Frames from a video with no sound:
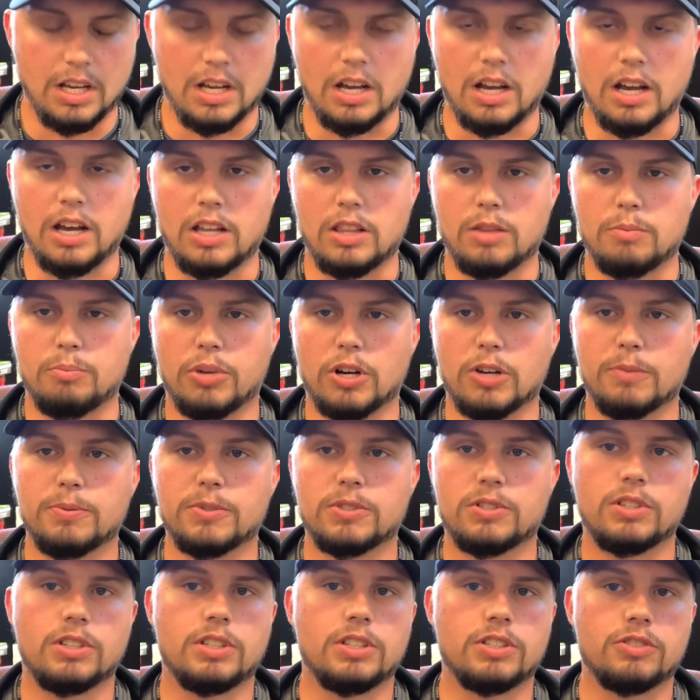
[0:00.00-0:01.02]
The
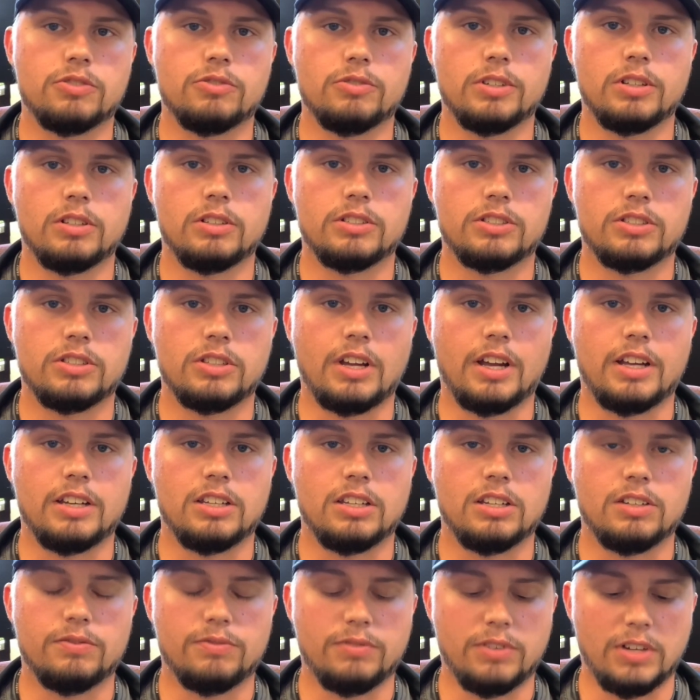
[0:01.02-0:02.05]
purpose of this drill is to
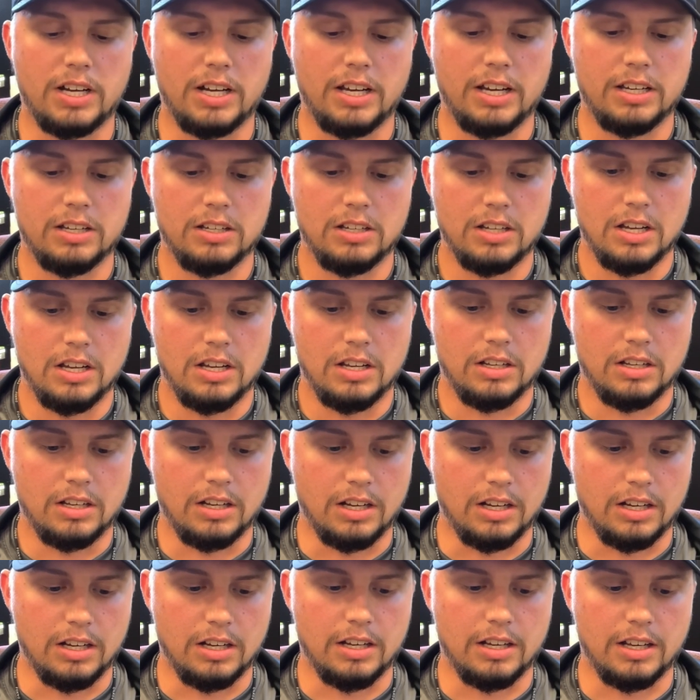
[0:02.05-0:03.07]
identify
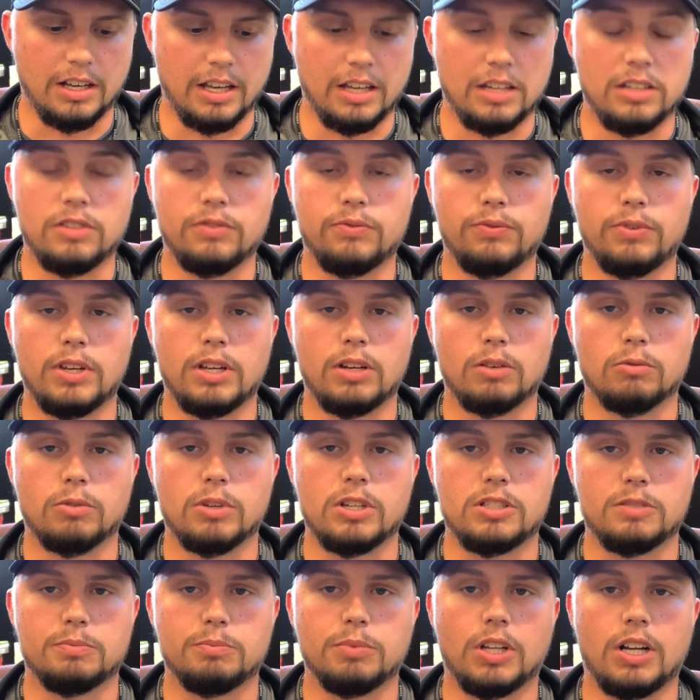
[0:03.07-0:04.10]
and defeat a
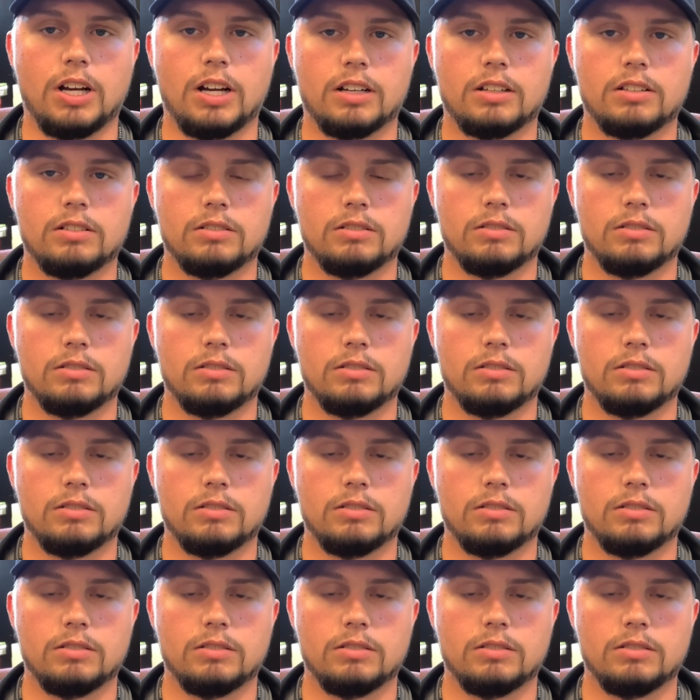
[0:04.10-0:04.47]
reach block.